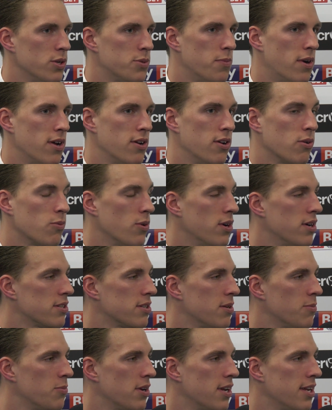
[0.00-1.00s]
might look
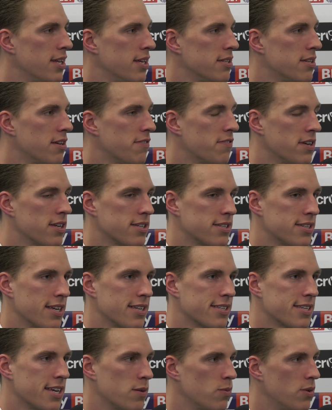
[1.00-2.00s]
worse than what it is. I think
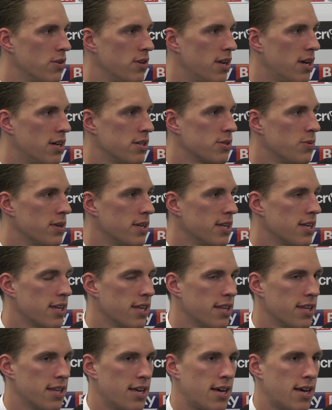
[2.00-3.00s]
Sinks had one last week.